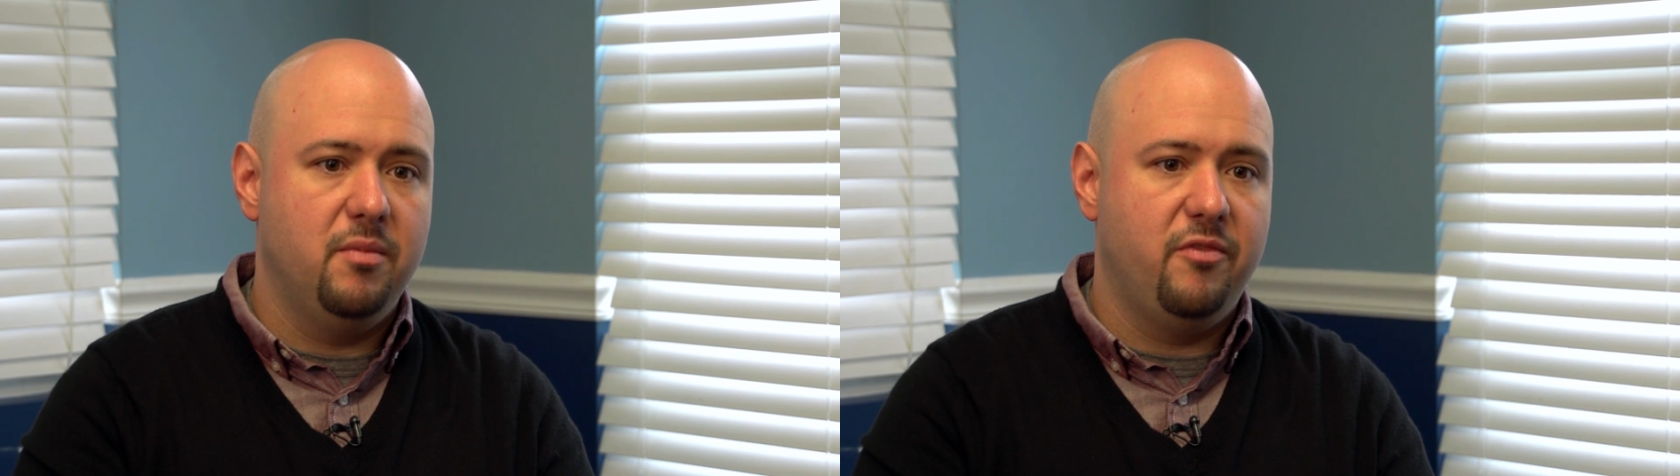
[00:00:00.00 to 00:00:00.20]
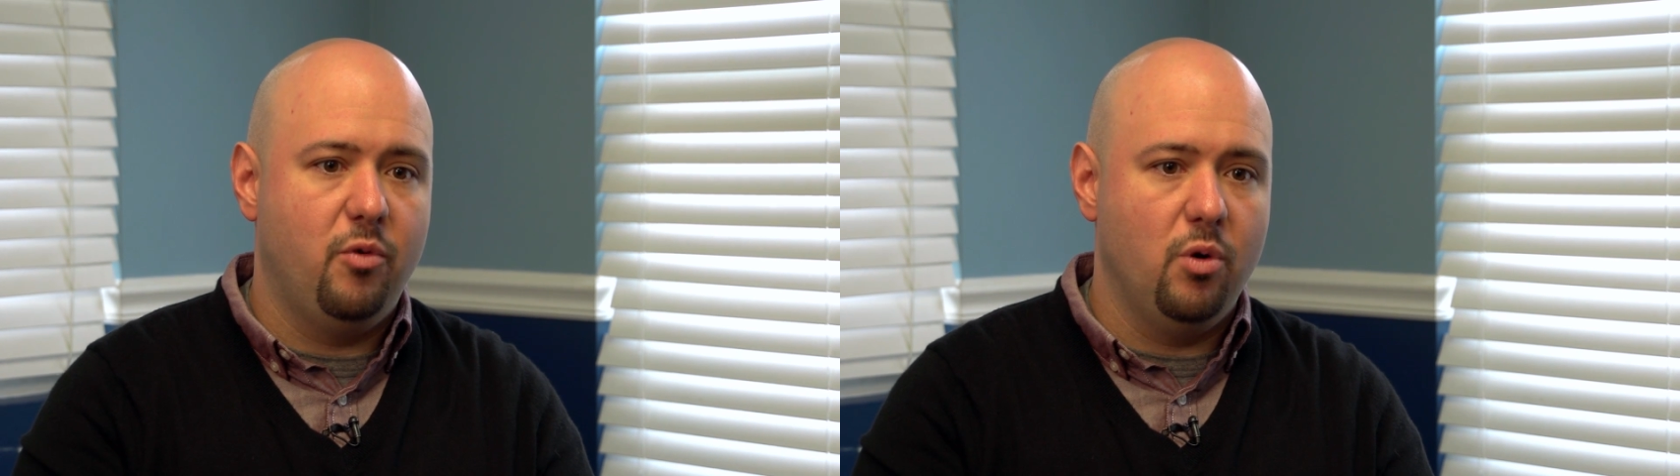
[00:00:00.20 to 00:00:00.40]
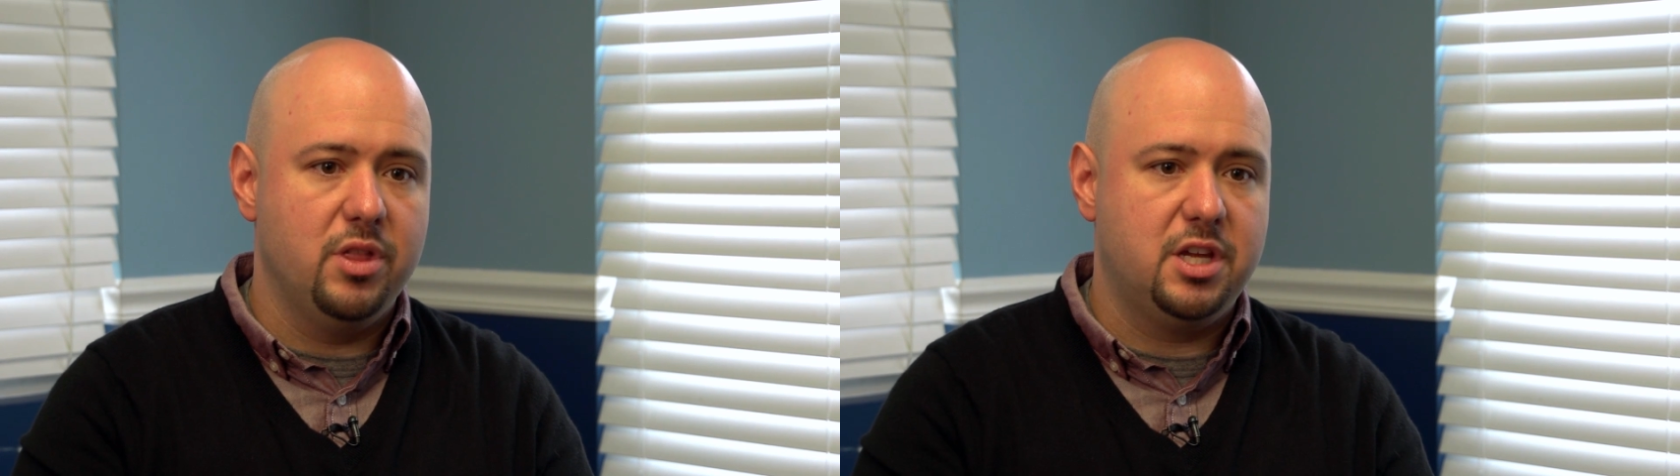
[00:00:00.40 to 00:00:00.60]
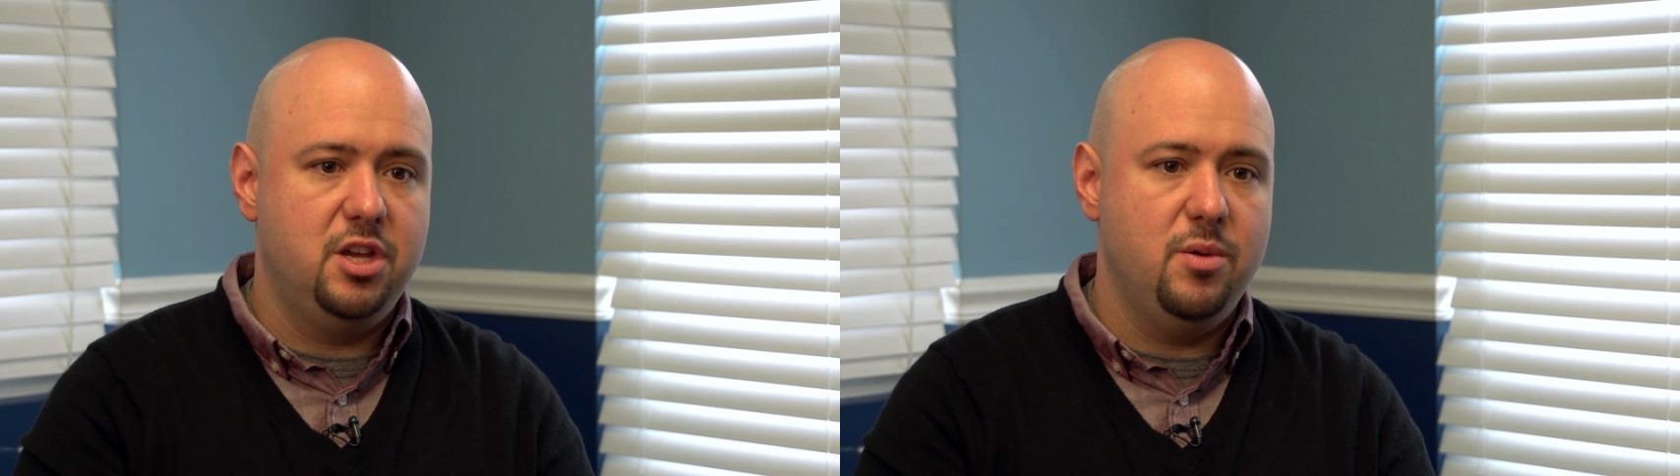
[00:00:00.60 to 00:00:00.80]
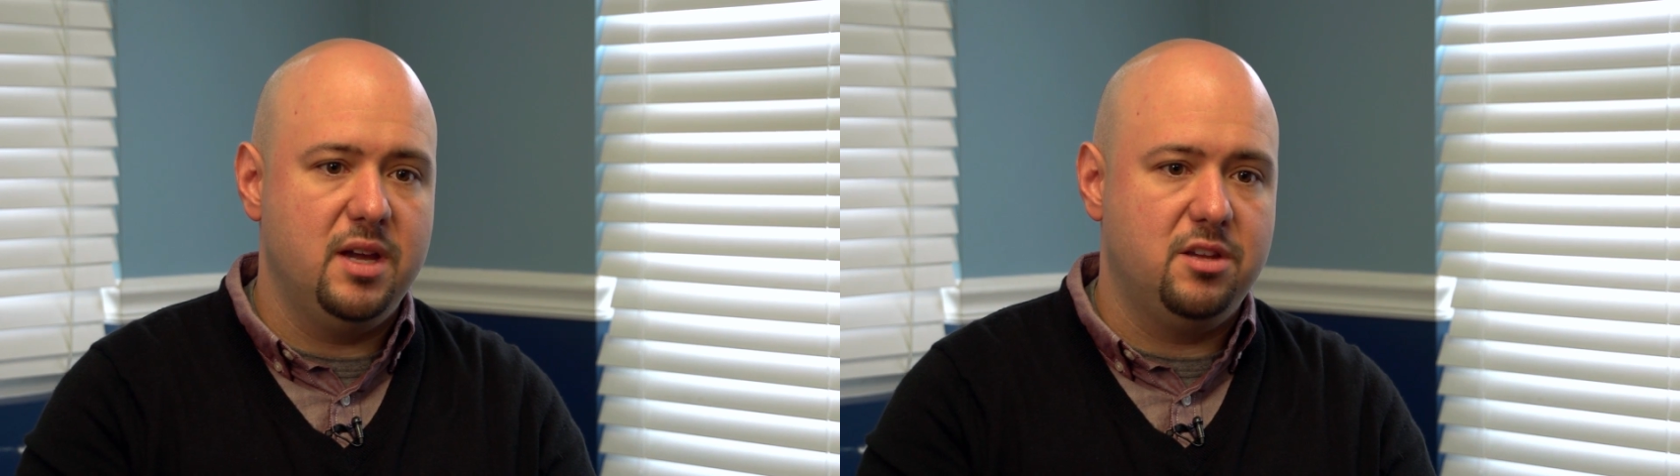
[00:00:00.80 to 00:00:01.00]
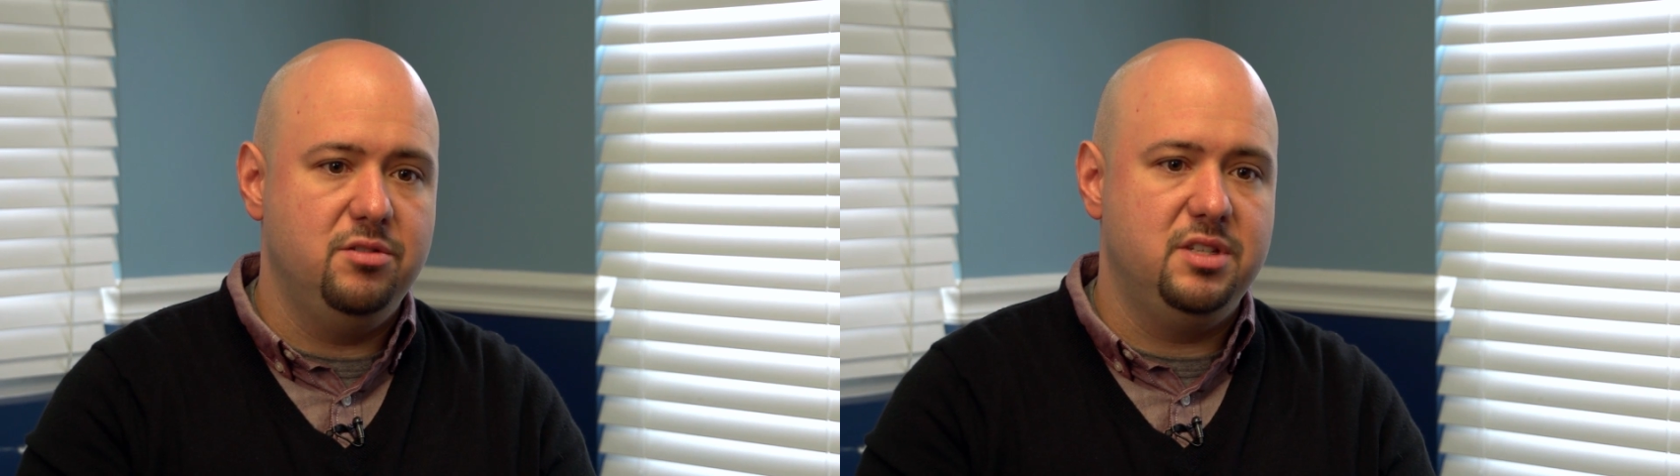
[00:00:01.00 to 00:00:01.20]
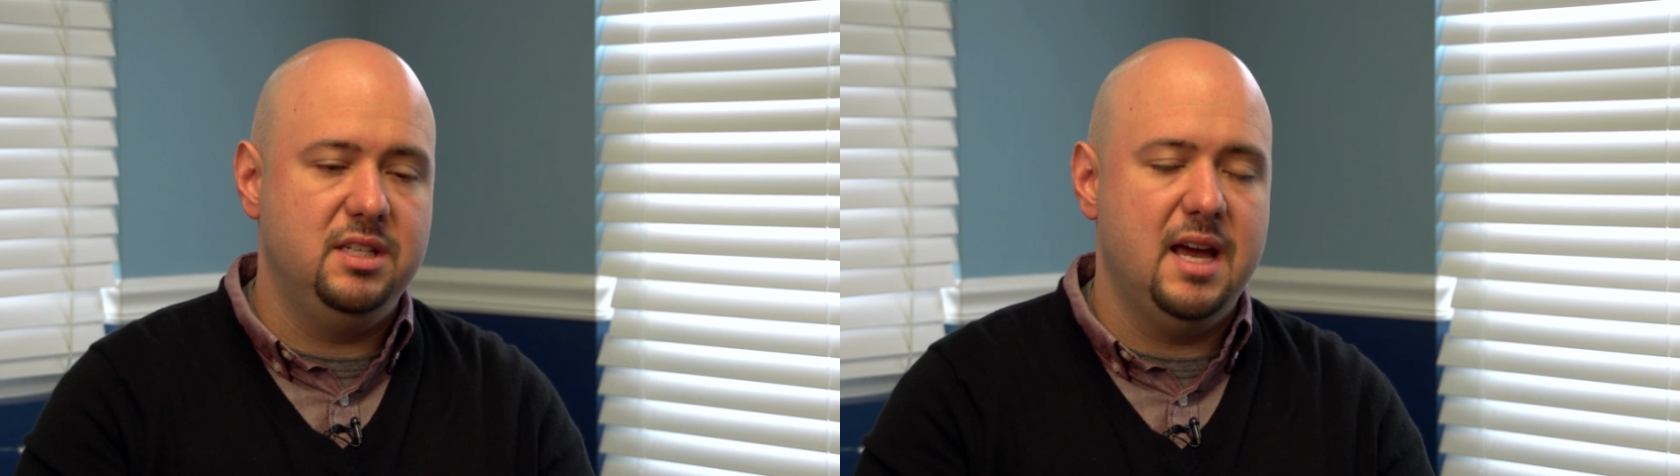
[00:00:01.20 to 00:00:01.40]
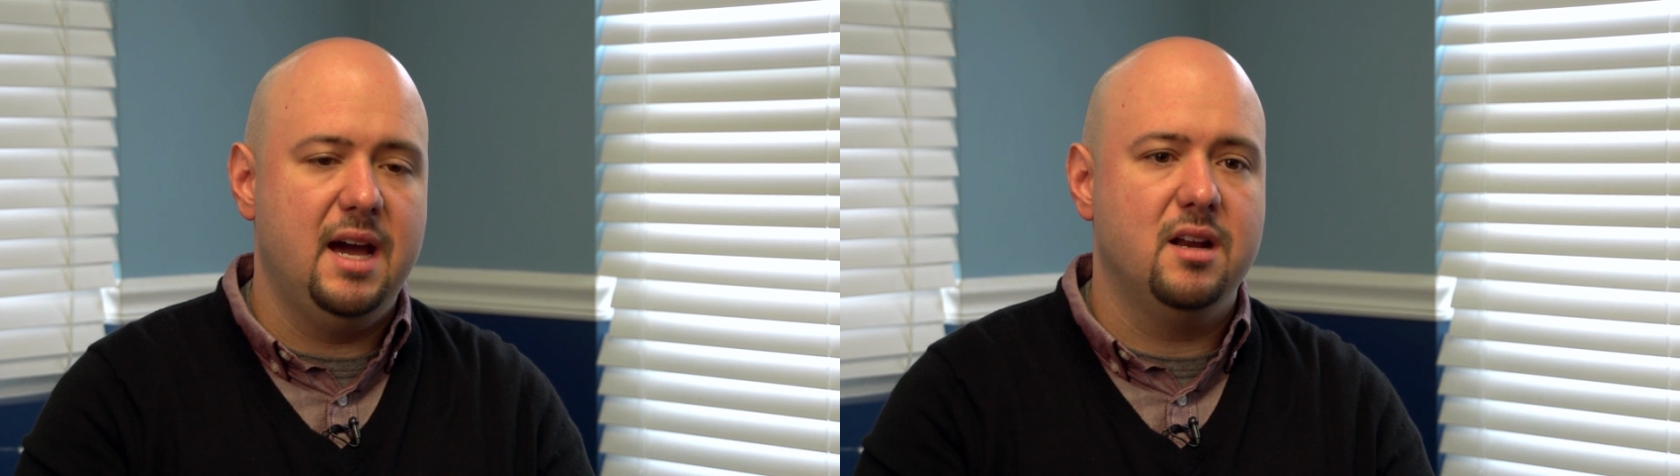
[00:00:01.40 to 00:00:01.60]
for the QA/QC
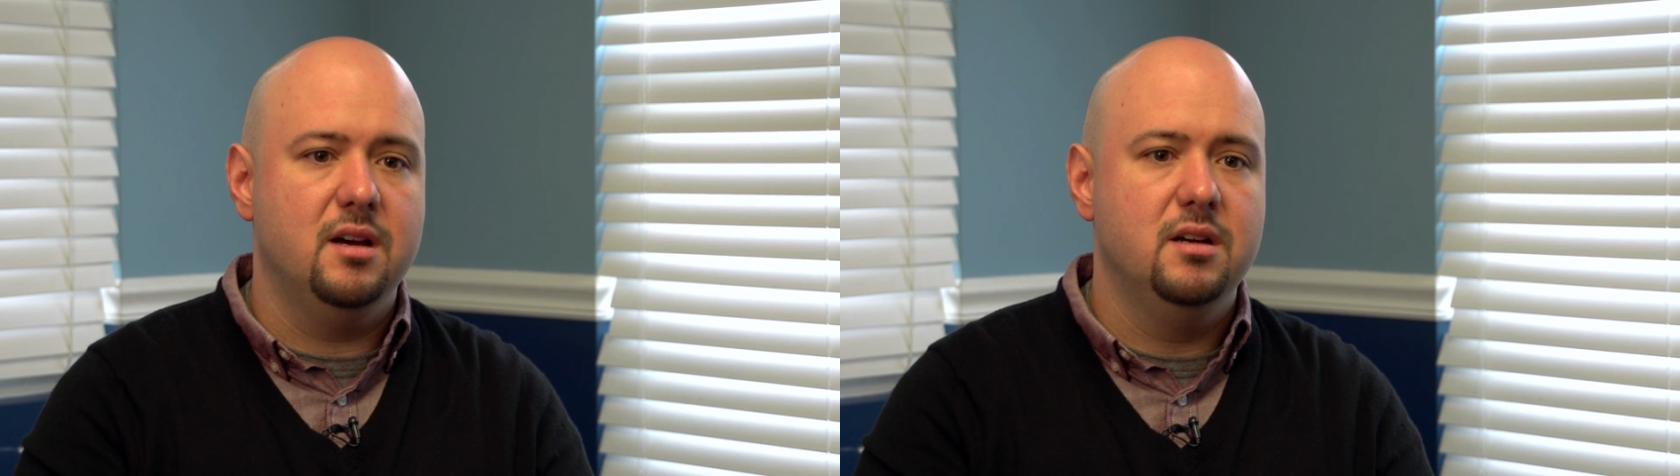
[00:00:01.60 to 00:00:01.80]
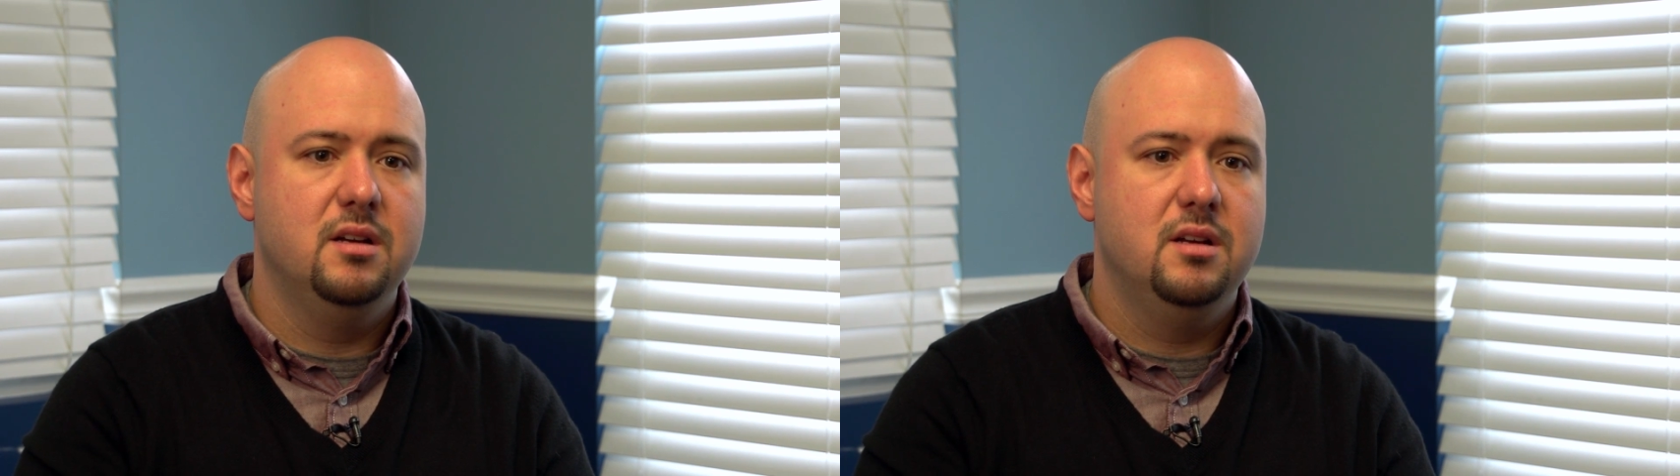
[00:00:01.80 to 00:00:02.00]
data